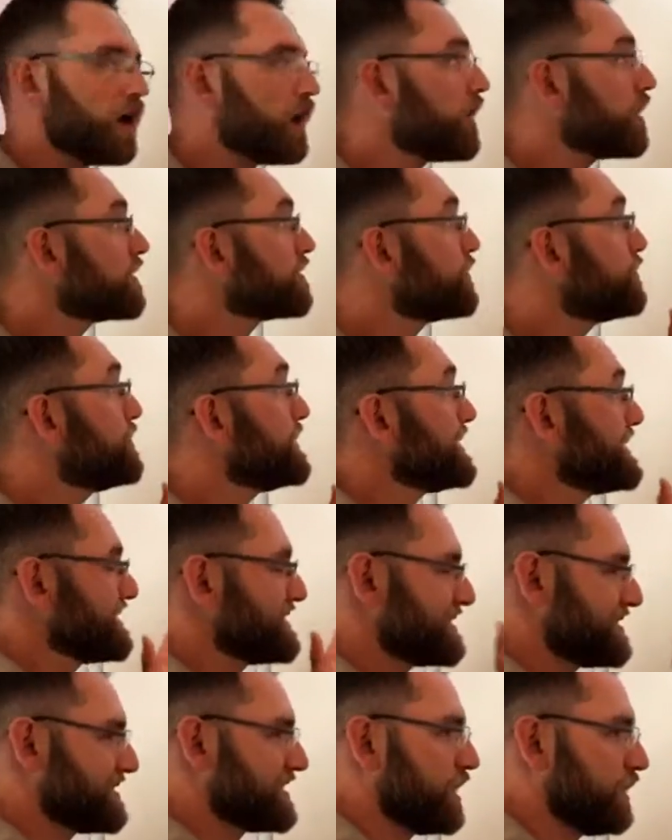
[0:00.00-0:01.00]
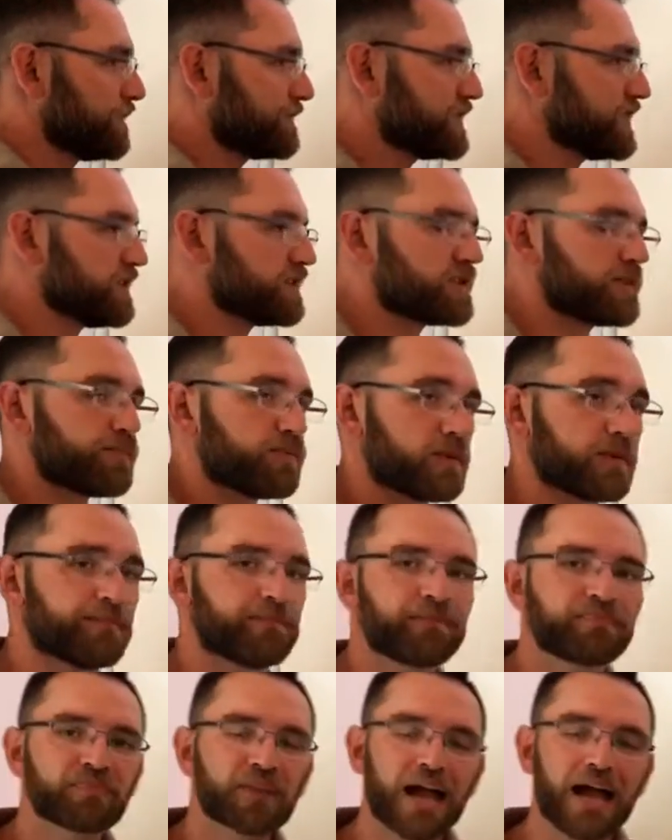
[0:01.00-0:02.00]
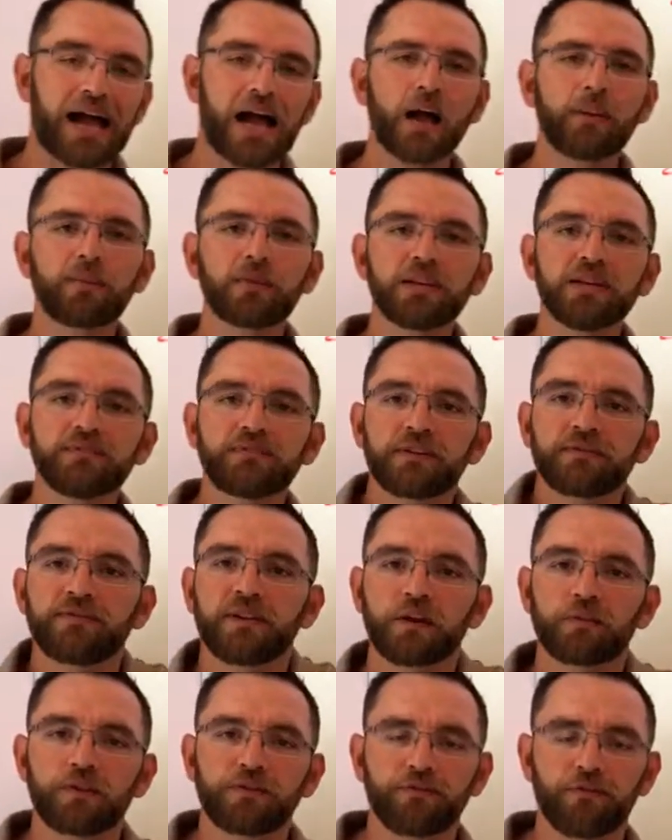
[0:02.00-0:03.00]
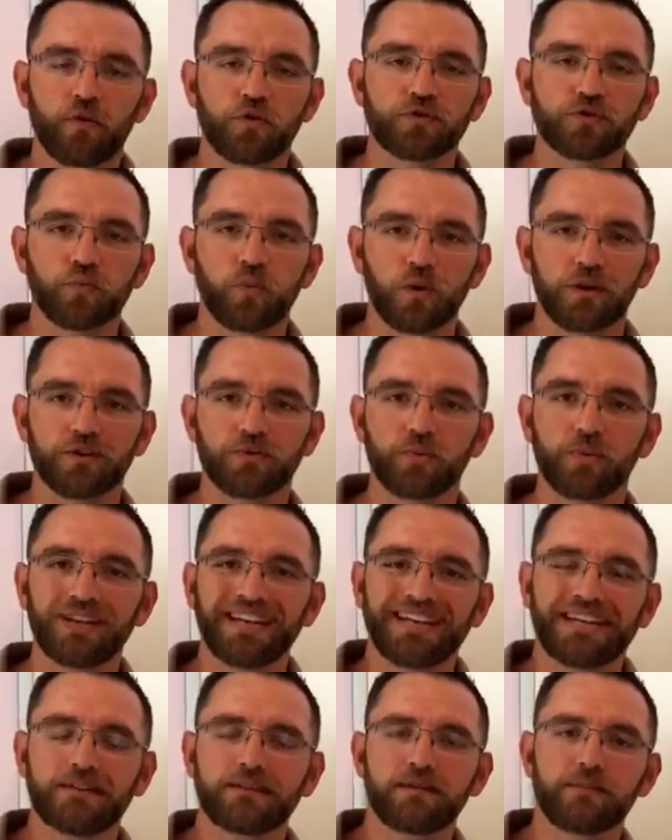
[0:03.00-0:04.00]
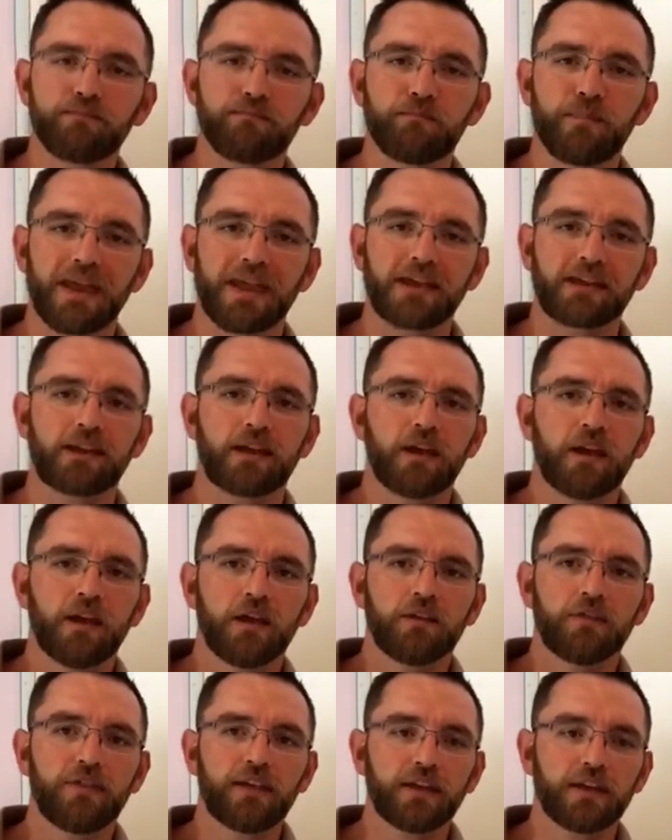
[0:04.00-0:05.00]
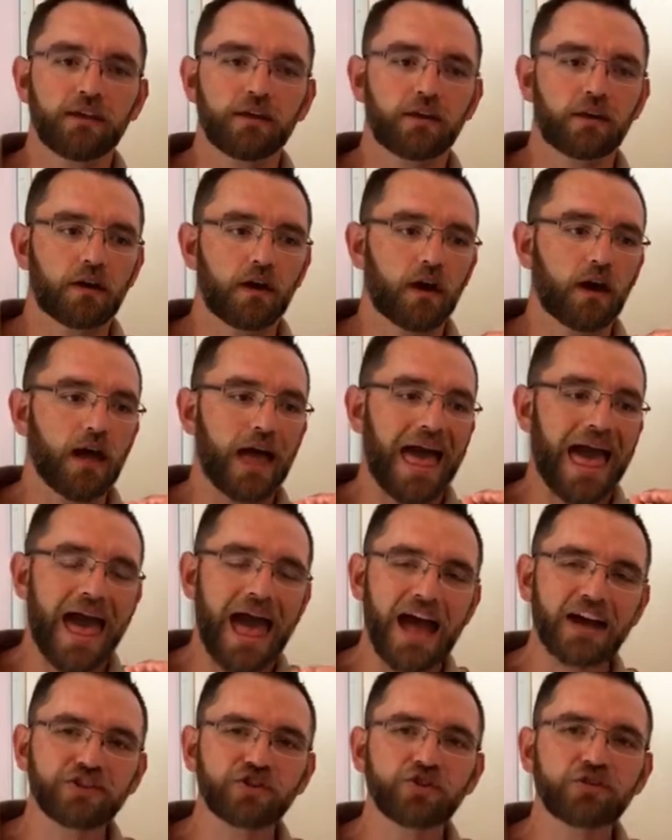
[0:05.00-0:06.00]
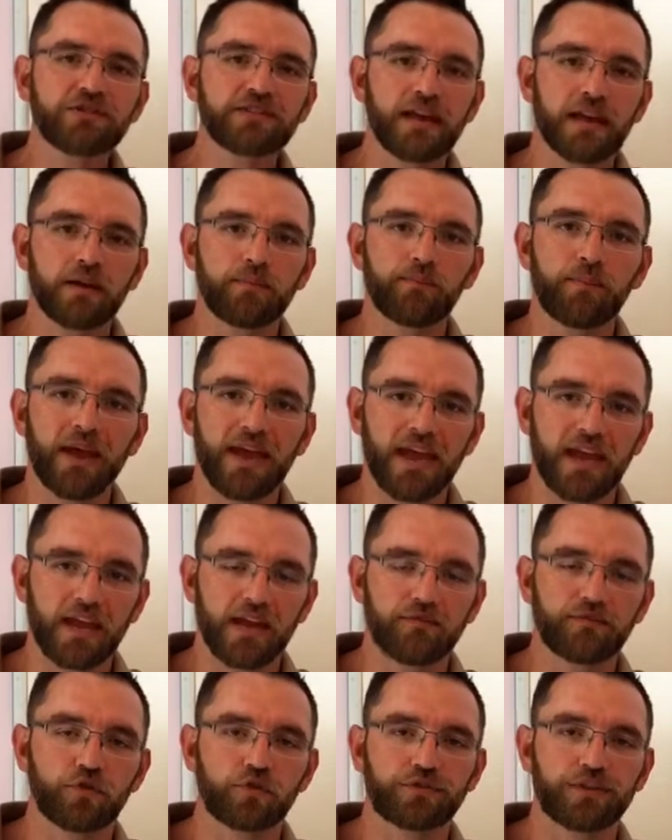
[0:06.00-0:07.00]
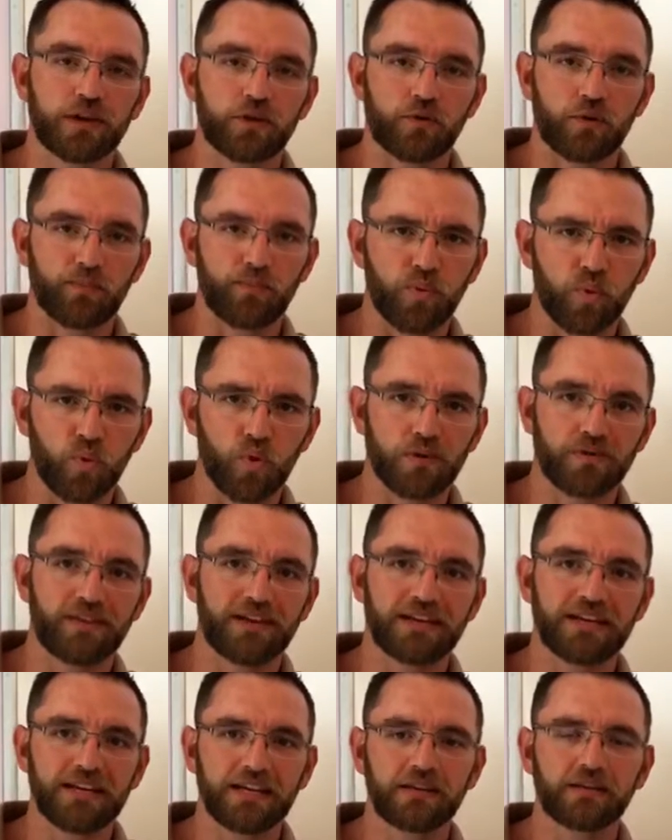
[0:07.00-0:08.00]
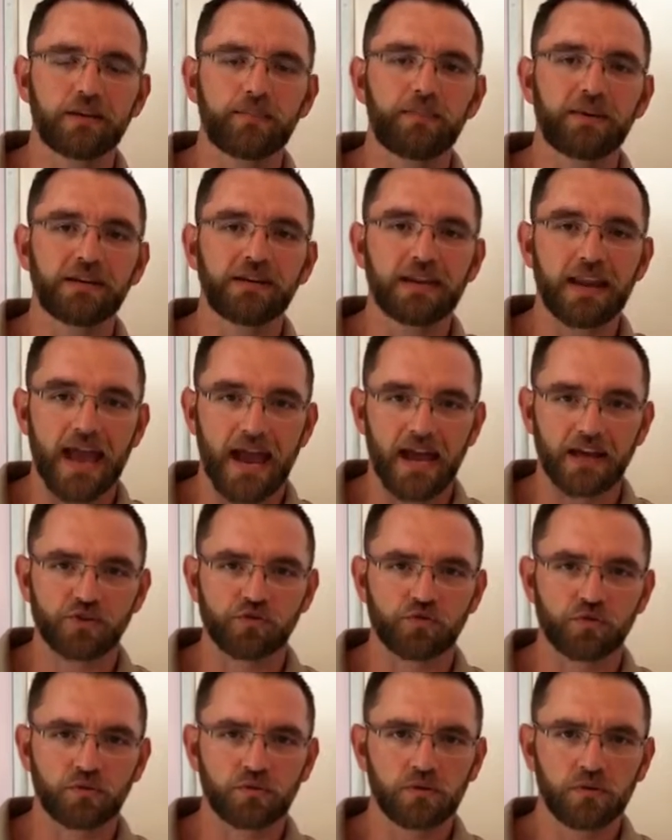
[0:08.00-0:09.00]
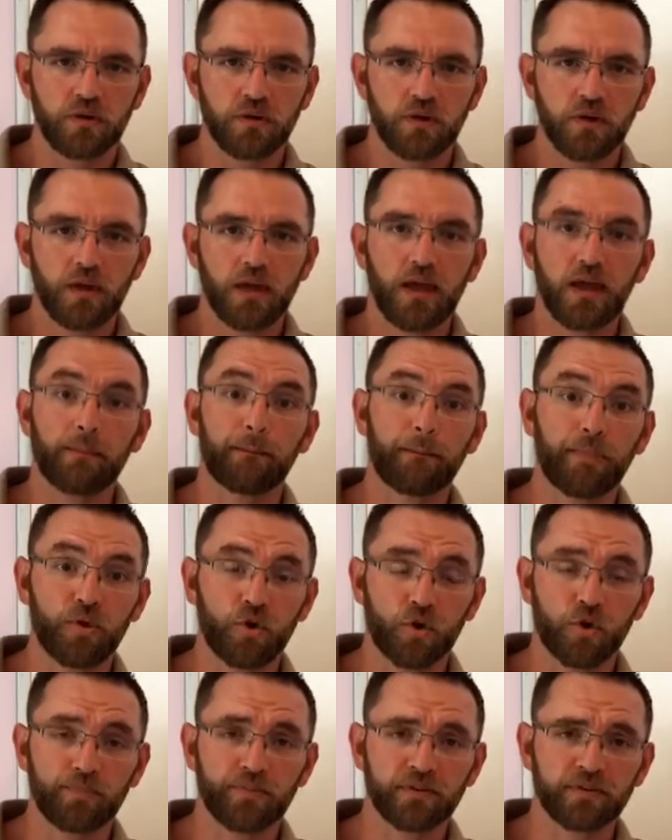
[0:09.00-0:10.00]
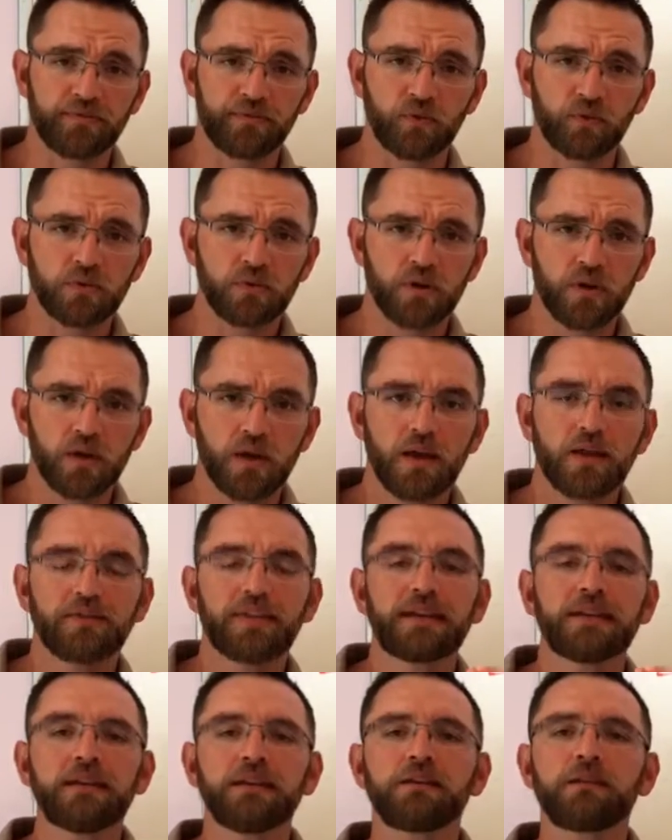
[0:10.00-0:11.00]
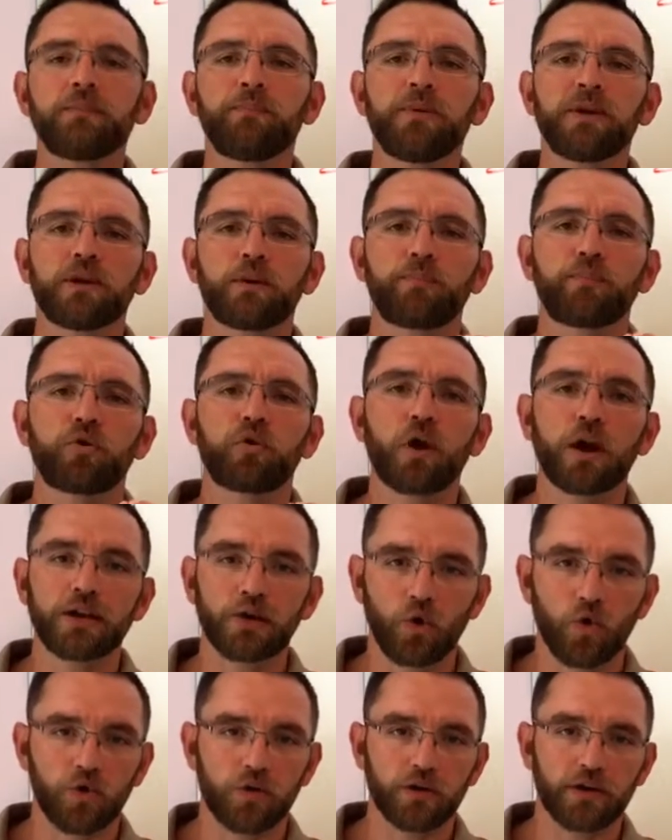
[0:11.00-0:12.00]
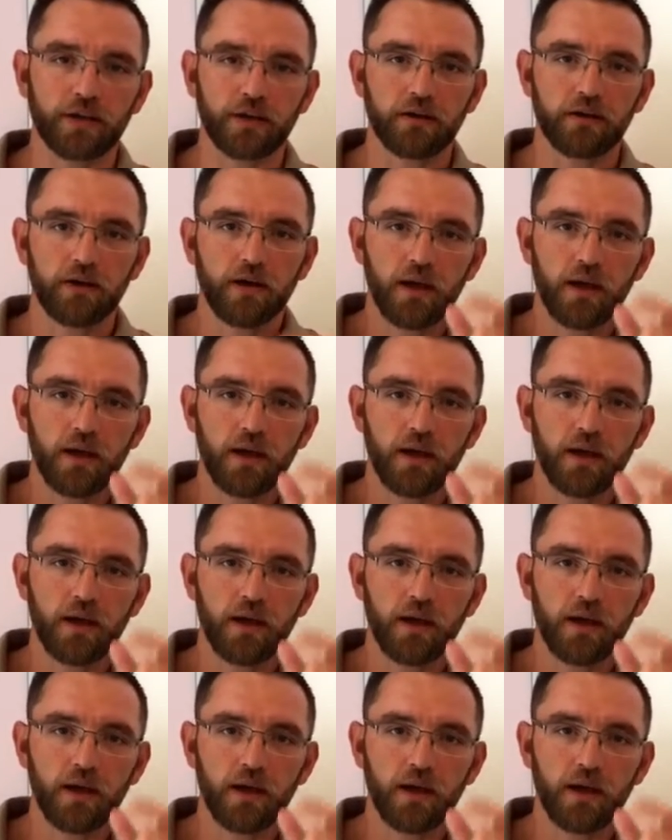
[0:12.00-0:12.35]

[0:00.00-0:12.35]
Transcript: of being self-disciplined? I believe the very first one is we need to make the actions and behaviors that are important, that need to be natural and purposeful, they need to be a priority.